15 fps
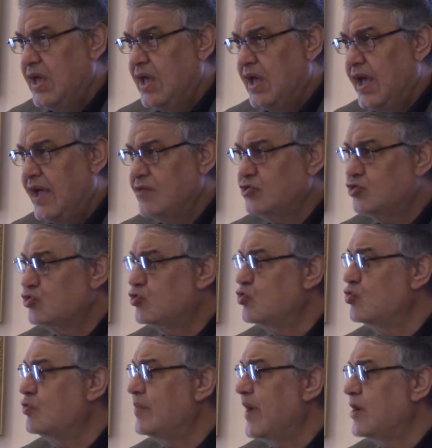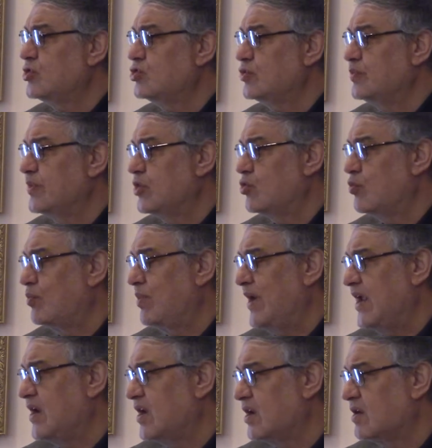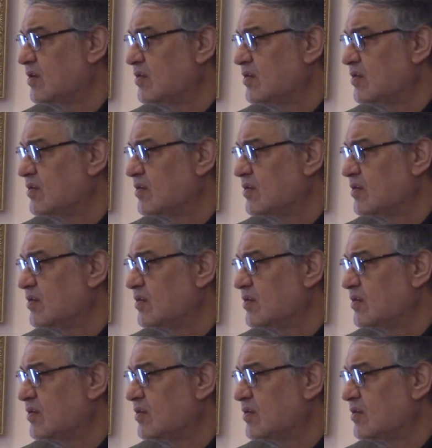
and to whom I should be complaining